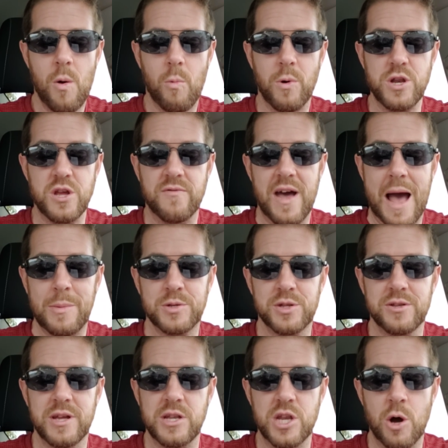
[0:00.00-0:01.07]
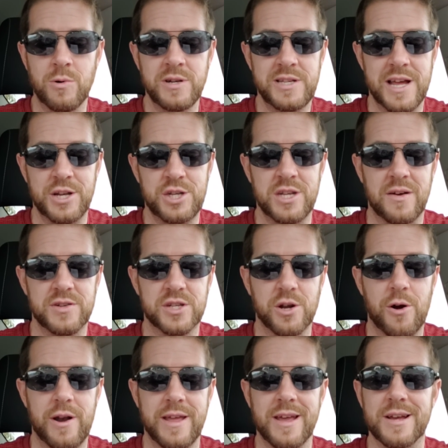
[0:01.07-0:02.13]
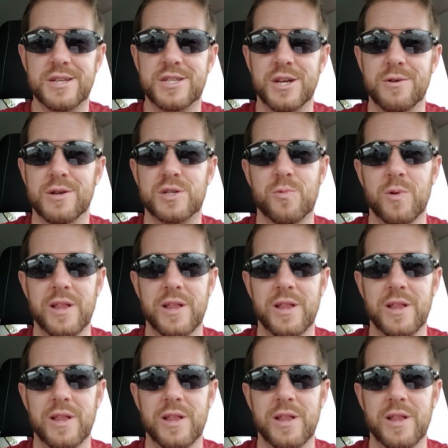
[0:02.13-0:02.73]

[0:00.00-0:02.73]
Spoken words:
when you've absolutely no intention of starting a serious